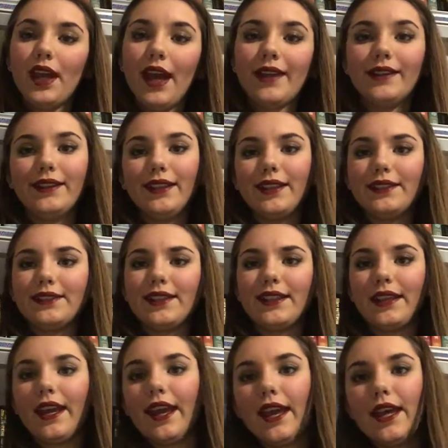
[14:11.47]
And then they
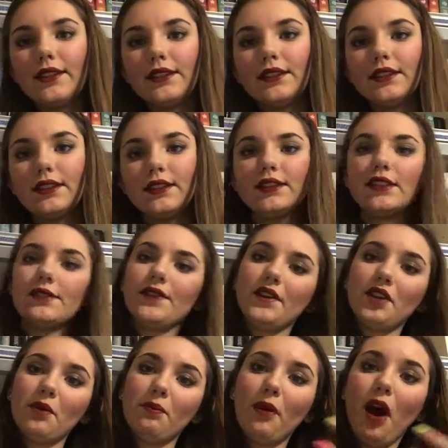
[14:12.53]
shake hands and she
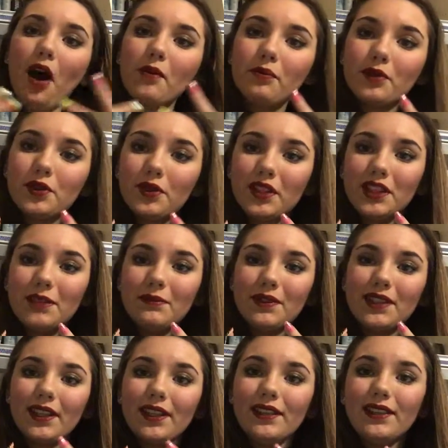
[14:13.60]
felt the bond between them
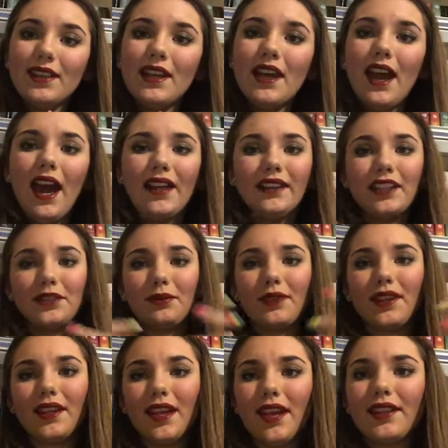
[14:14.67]
again. And that's
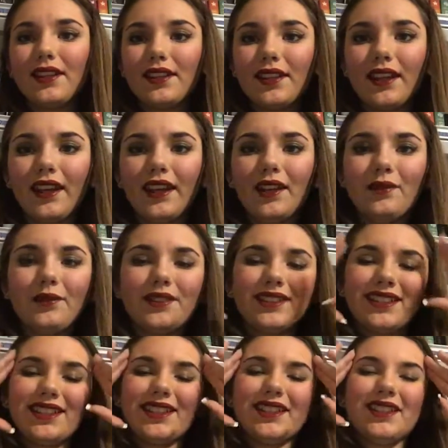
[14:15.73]
where they ended it. And it
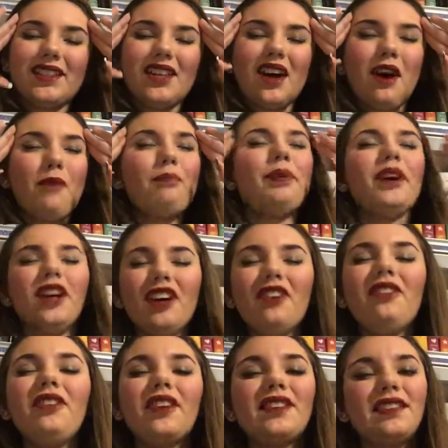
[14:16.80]
was a
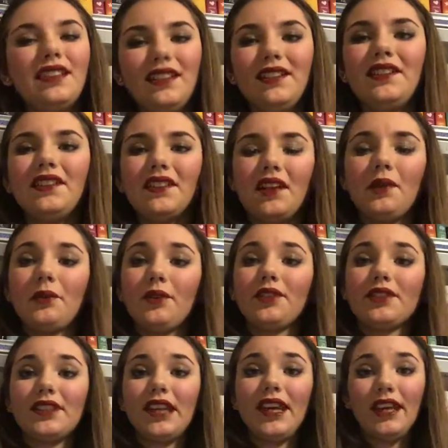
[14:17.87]
perfect ending, I will
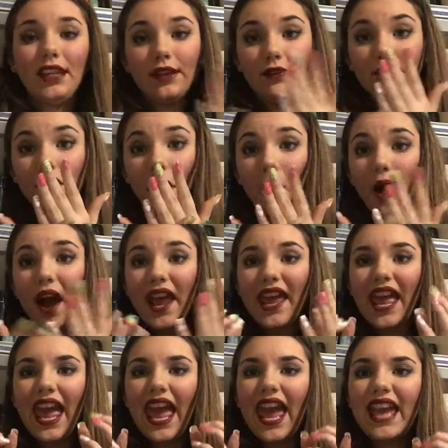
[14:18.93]
say. Even though I
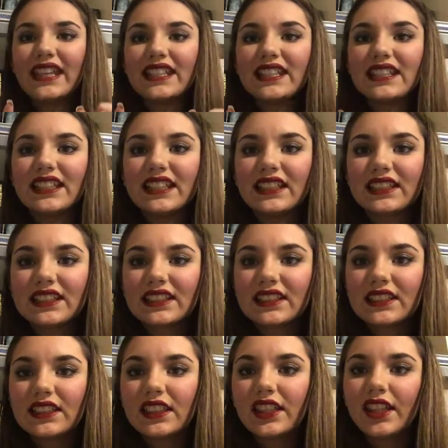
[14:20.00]
hated it,
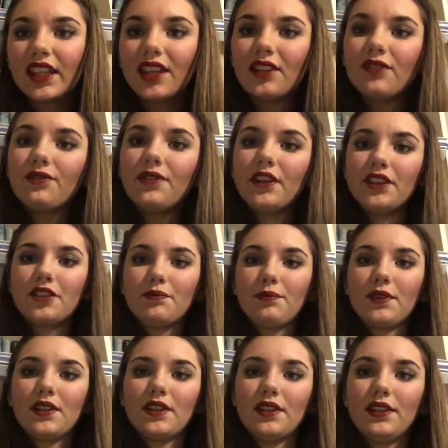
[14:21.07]
it fit
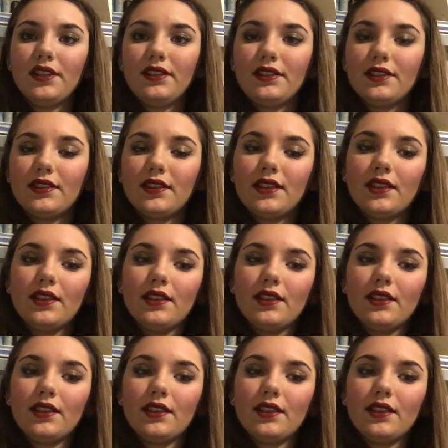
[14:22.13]
because